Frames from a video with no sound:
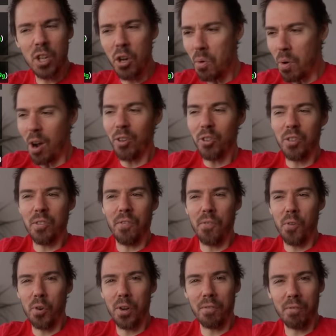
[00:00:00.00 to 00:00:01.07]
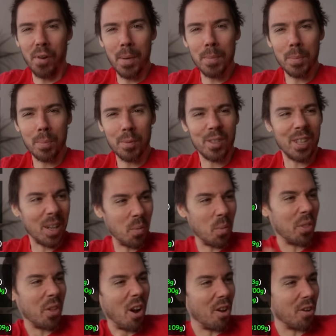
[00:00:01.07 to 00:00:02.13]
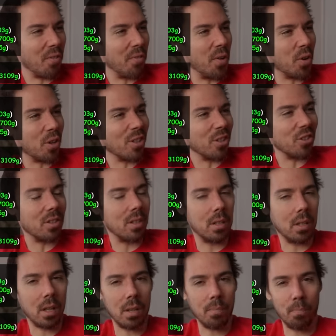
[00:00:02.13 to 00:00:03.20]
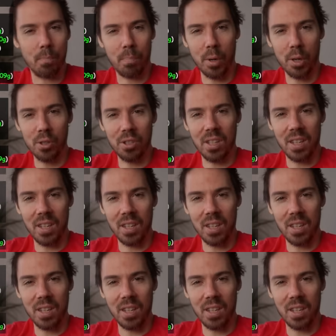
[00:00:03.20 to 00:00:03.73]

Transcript: 240 frames per second with autofocus, not bird